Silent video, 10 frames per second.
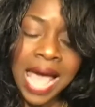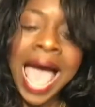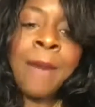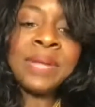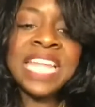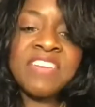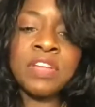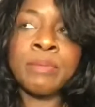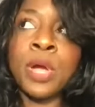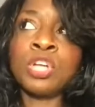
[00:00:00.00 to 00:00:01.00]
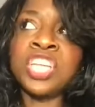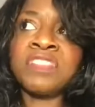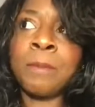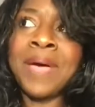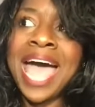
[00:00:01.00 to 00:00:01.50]
I believe in merging
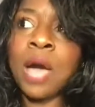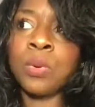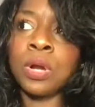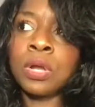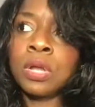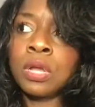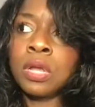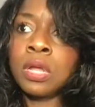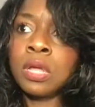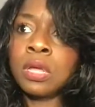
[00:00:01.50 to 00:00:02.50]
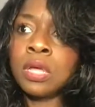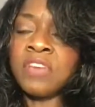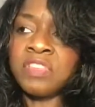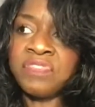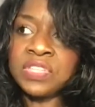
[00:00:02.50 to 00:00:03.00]
the power
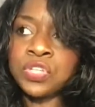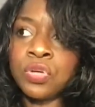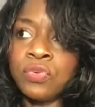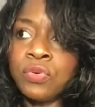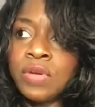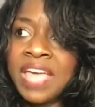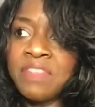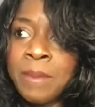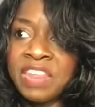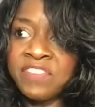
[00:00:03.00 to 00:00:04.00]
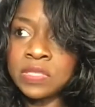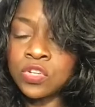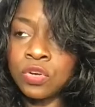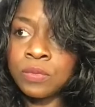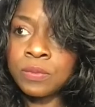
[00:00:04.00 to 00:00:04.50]
of the physical and the
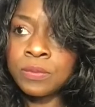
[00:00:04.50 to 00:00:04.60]
metaphysical.